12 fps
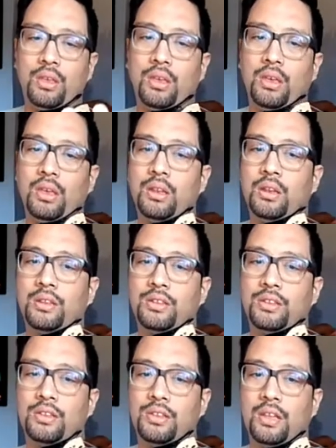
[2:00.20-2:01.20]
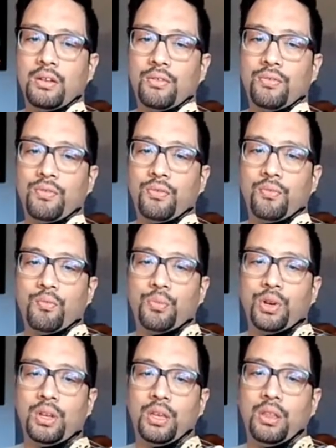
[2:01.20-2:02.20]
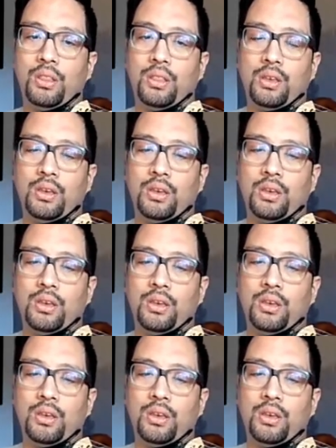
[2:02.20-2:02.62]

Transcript: and instead of putting the